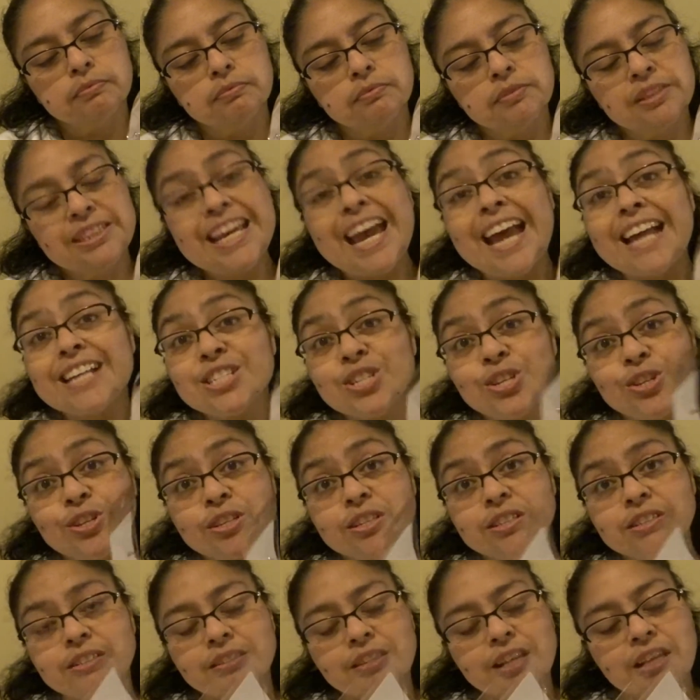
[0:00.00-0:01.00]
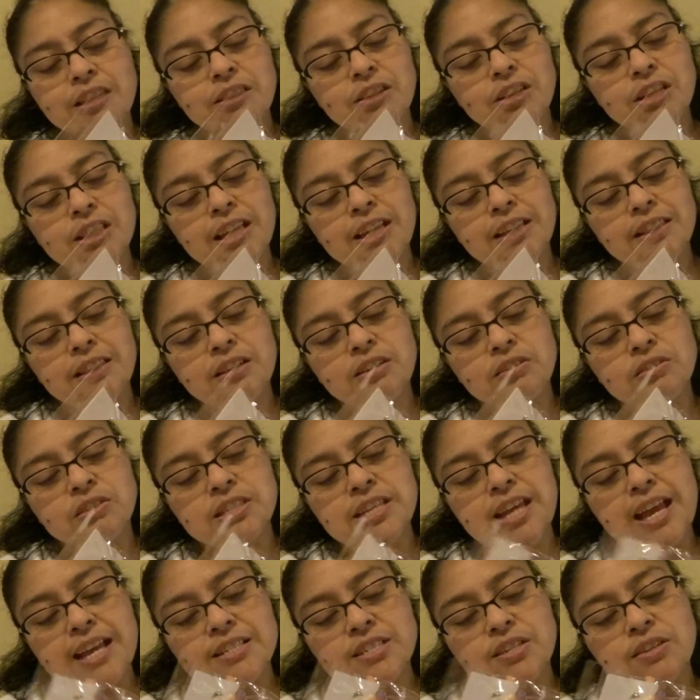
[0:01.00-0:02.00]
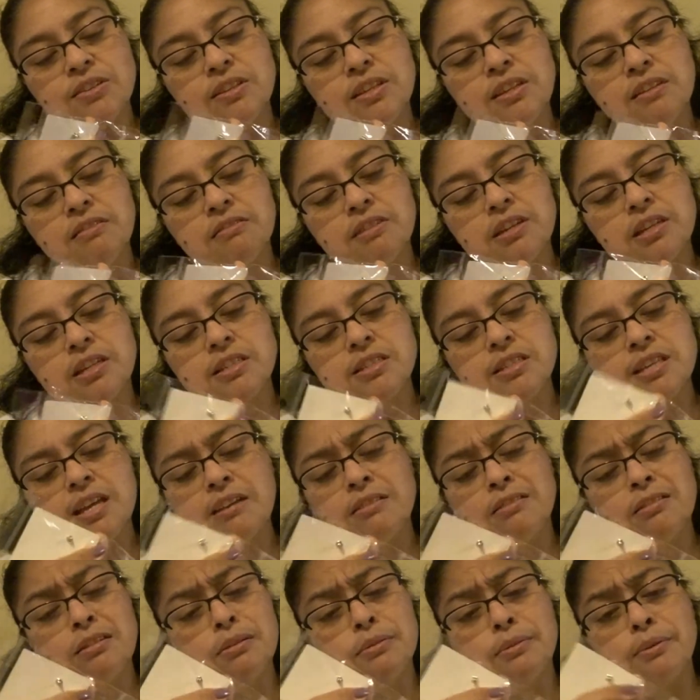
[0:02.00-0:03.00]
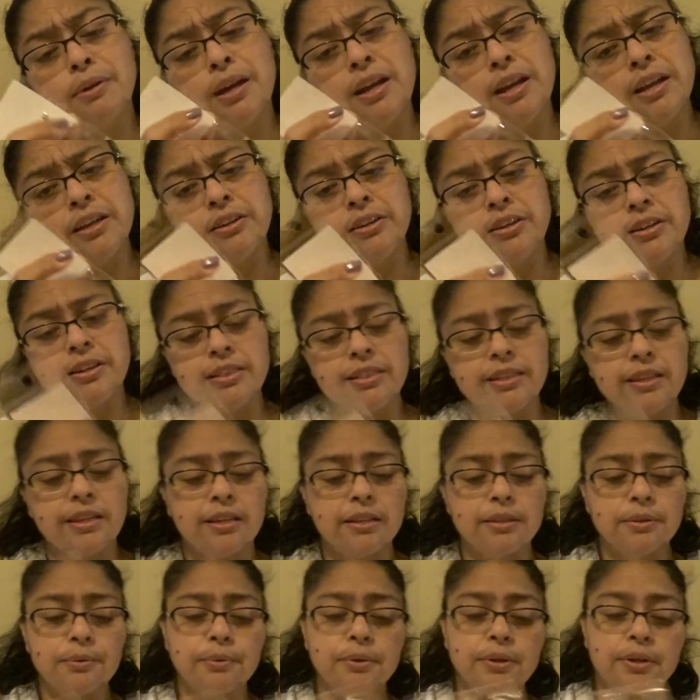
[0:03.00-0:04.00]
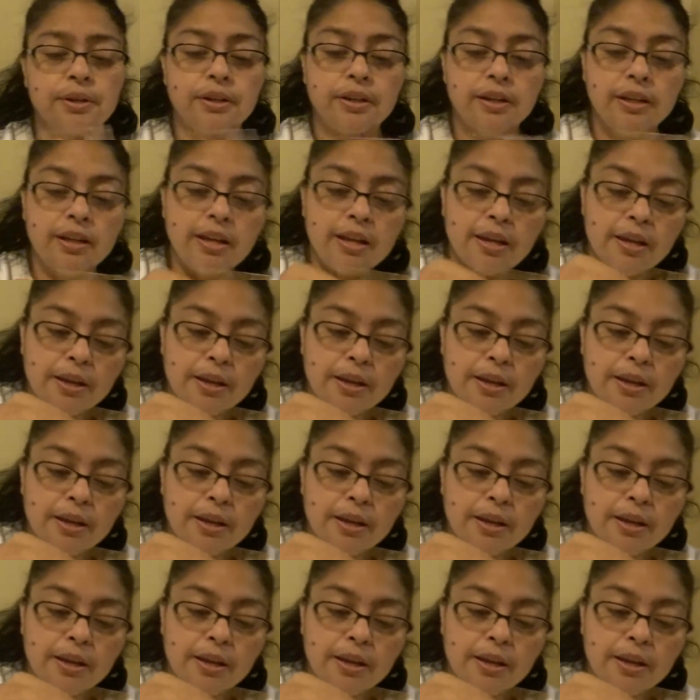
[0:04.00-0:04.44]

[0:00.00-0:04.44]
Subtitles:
tassels. They look like little tassel earrings. I don't know why I couldn't think of the word.